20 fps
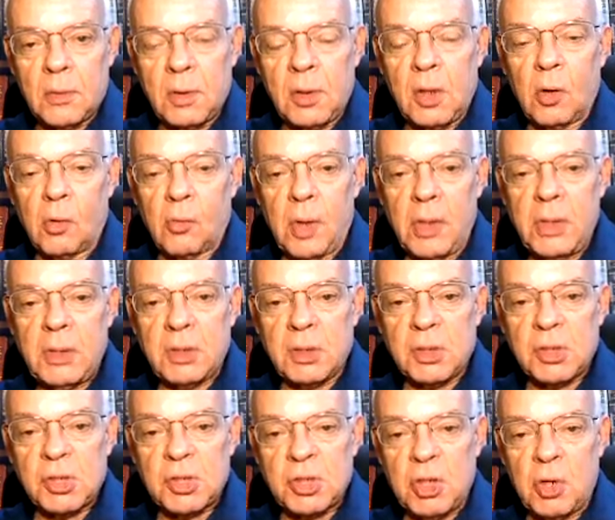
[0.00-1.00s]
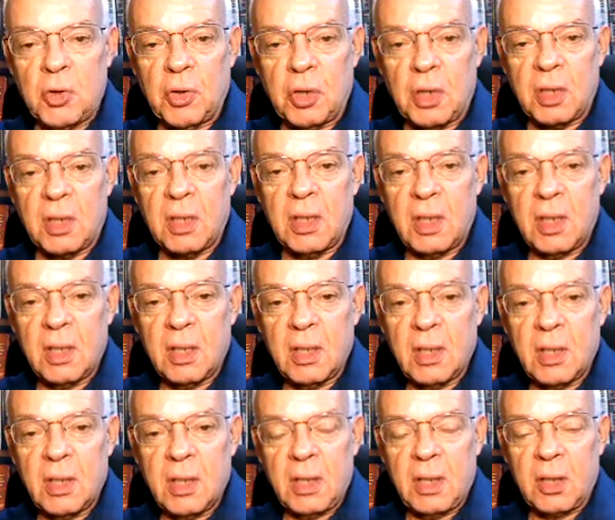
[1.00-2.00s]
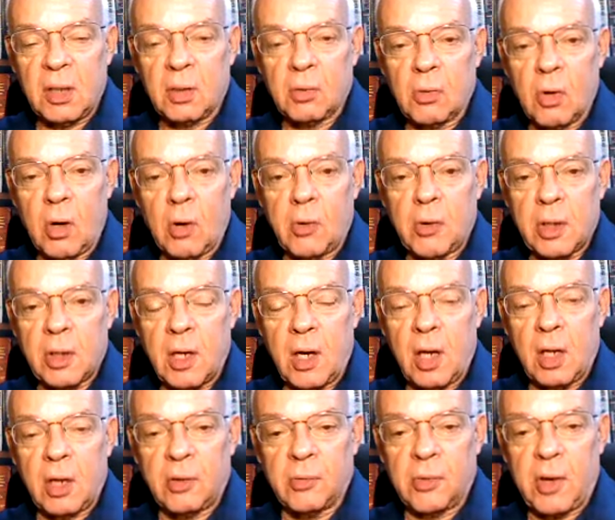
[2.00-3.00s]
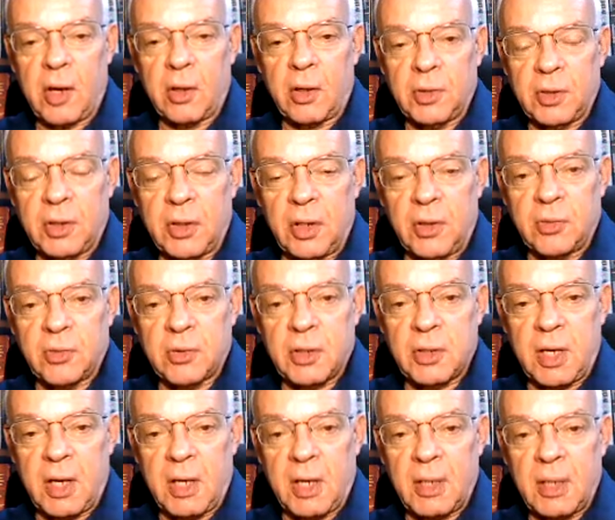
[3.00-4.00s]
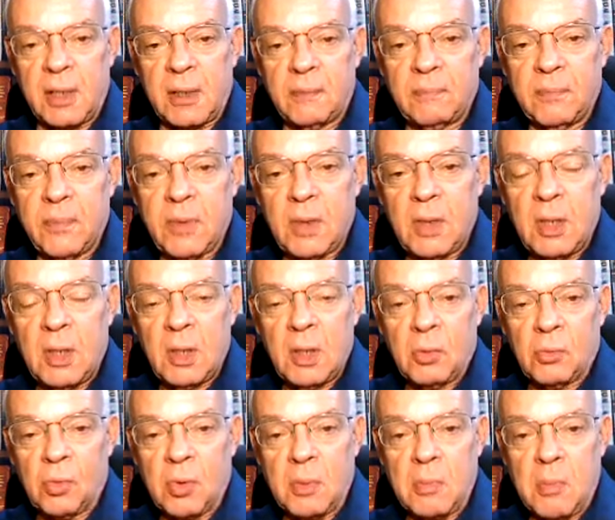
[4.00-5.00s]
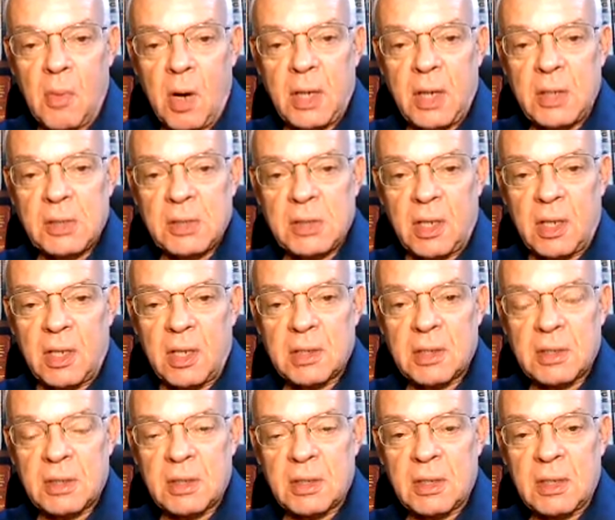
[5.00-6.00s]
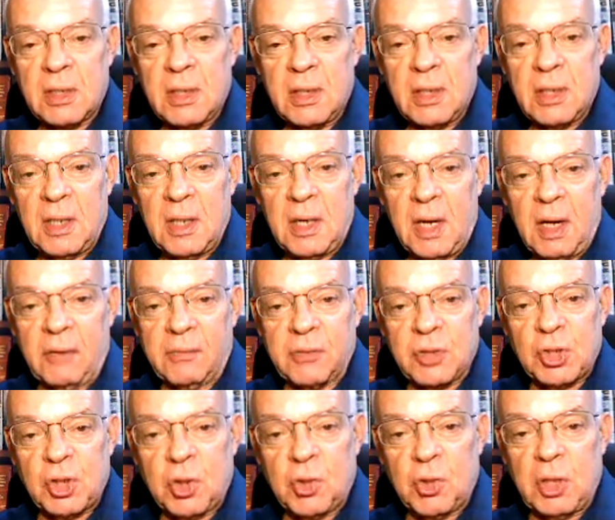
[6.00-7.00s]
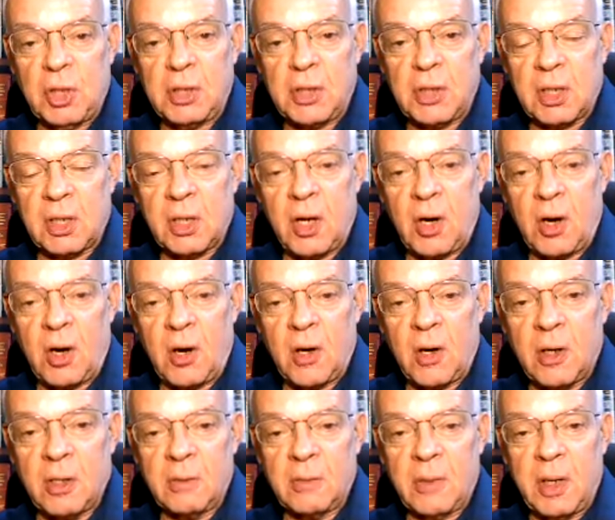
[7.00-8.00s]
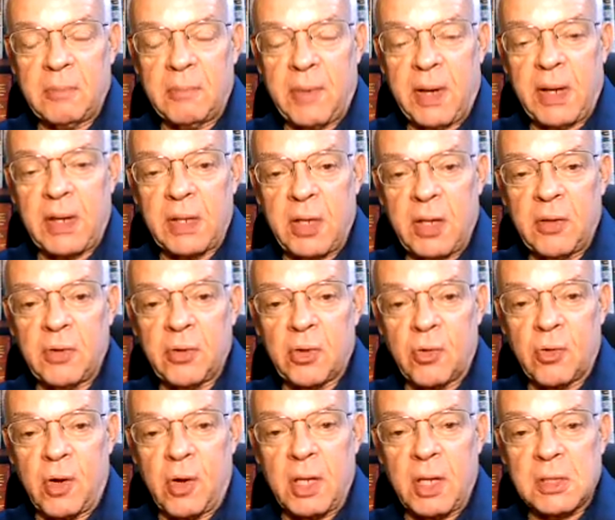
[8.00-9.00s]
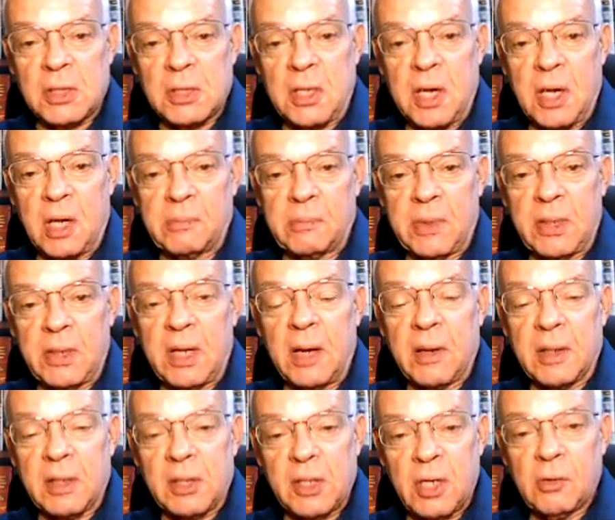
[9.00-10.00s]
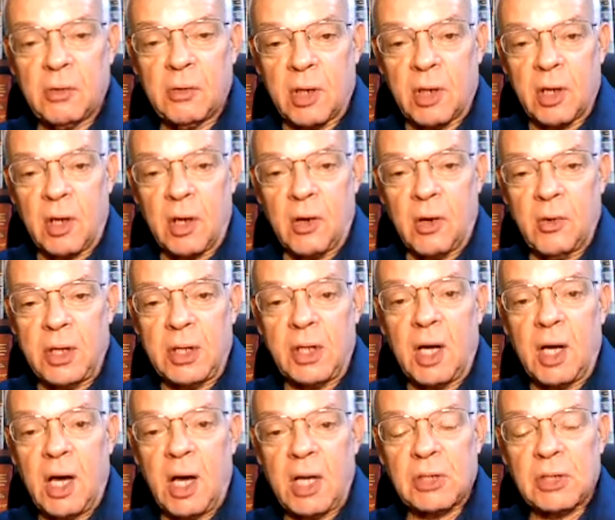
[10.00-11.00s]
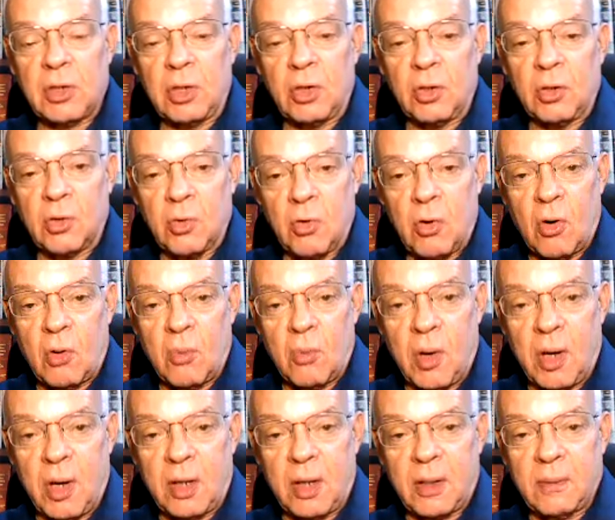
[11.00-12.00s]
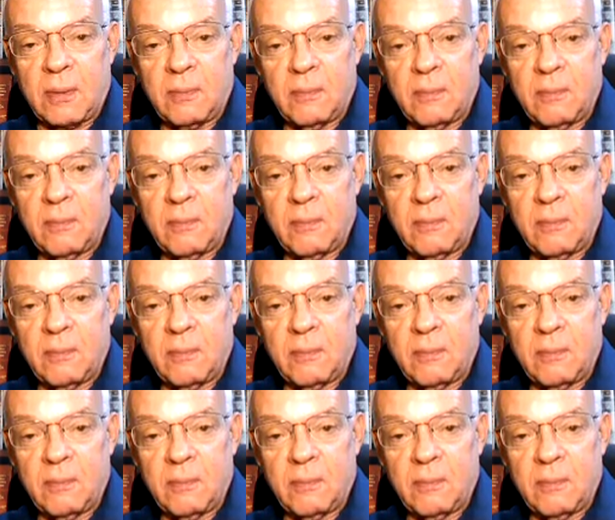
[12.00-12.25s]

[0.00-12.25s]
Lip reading: The horrendous shooting in Aurora, Colorado the other day reminds us of a shooting that occurred by another crazed gunman a year ago in Oslo, Norway.